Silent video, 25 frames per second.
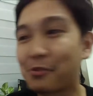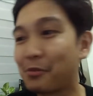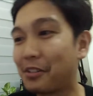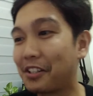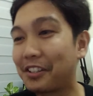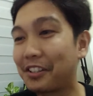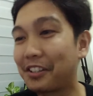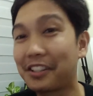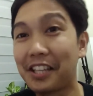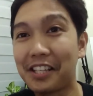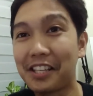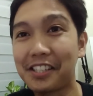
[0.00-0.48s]

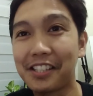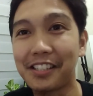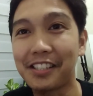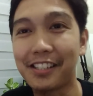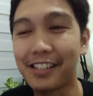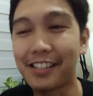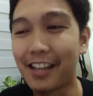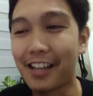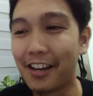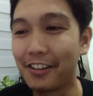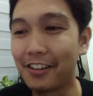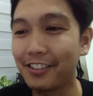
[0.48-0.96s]
wanna test
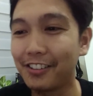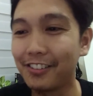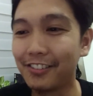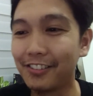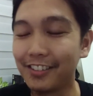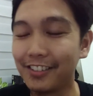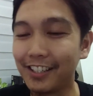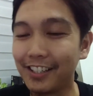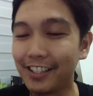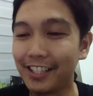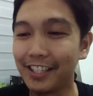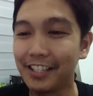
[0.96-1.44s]
out
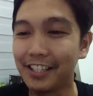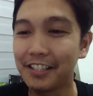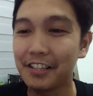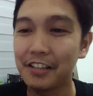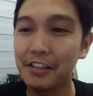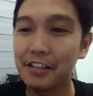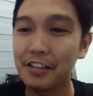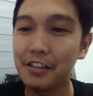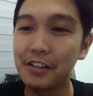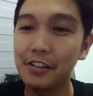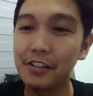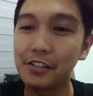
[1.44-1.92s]
only.
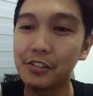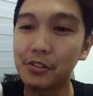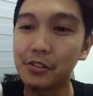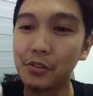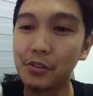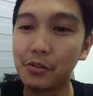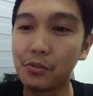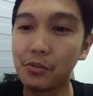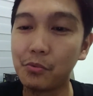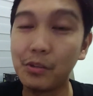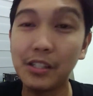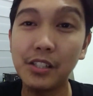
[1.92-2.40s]

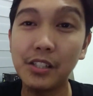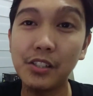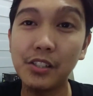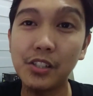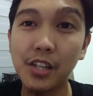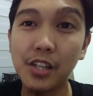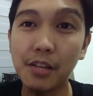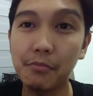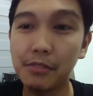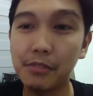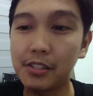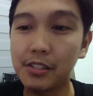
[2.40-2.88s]
So 1
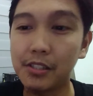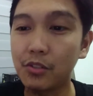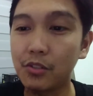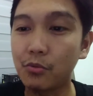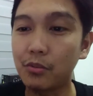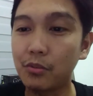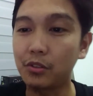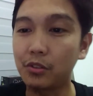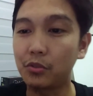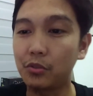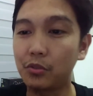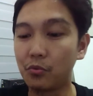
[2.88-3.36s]
gem is
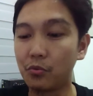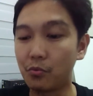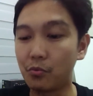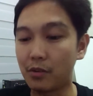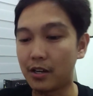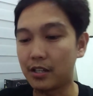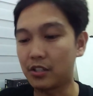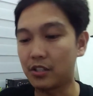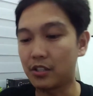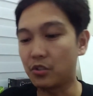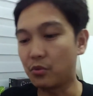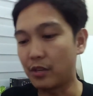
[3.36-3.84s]
equal to
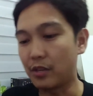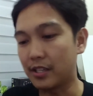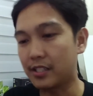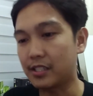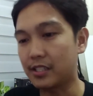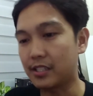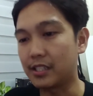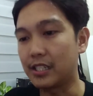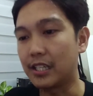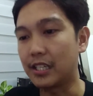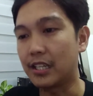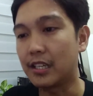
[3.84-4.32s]
1
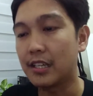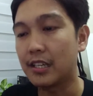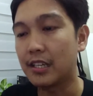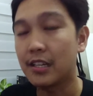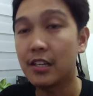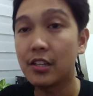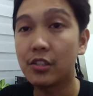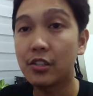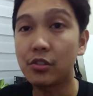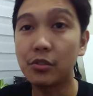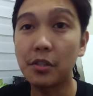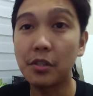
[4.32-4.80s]
USD.
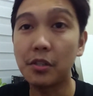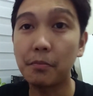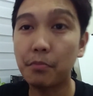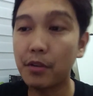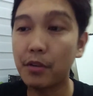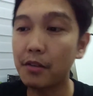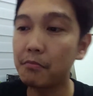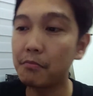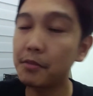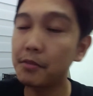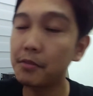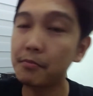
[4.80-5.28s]
So the
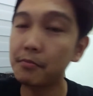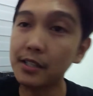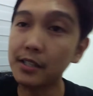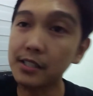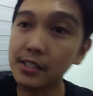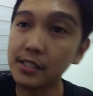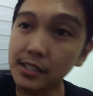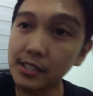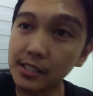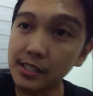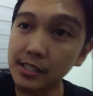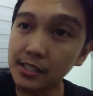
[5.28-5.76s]
problem
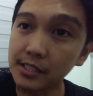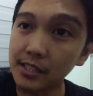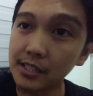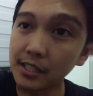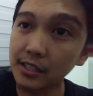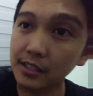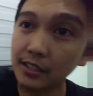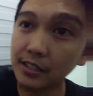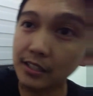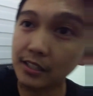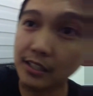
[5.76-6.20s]
kasi is that